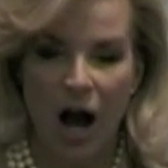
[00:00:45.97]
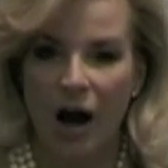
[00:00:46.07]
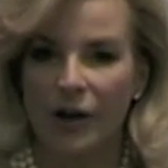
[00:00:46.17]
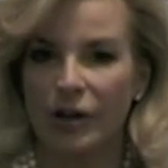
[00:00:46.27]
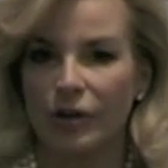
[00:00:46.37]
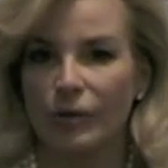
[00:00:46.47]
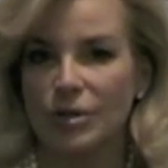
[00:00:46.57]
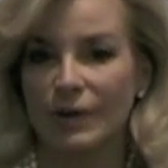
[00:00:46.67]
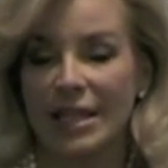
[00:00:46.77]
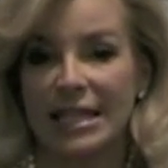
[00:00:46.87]
Are you
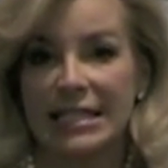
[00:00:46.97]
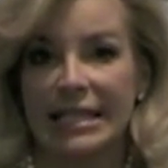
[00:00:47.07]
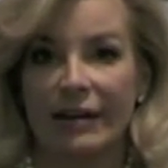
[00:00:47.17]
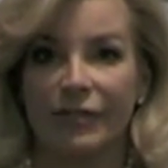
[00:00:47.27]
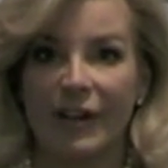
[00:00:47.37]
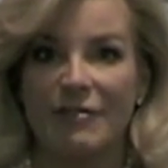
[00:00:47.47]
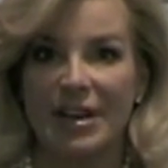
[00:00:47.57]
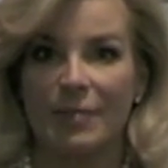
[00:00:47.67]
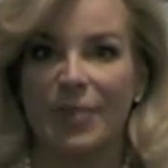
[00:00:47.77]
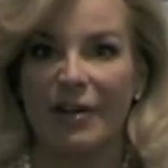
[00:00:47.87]
doing things like
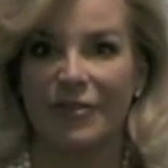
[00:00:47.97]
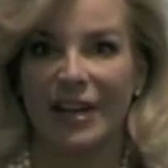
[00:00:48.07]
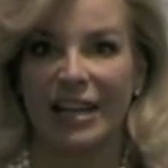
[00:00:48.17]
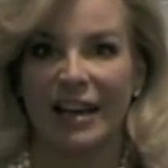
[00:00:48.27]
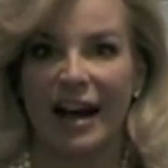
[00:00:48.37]
fluffing and buffing?